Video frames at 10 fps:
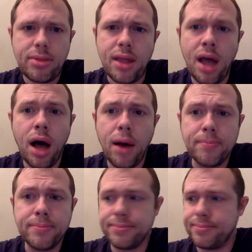
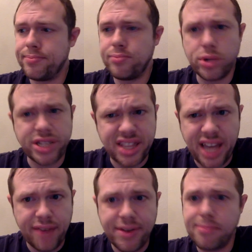Once you get the
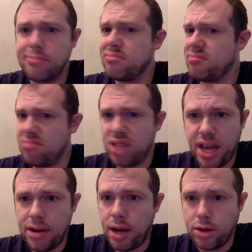hang of it,
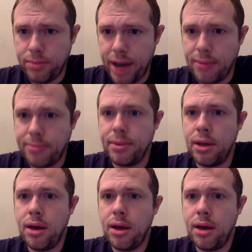again, not too bad.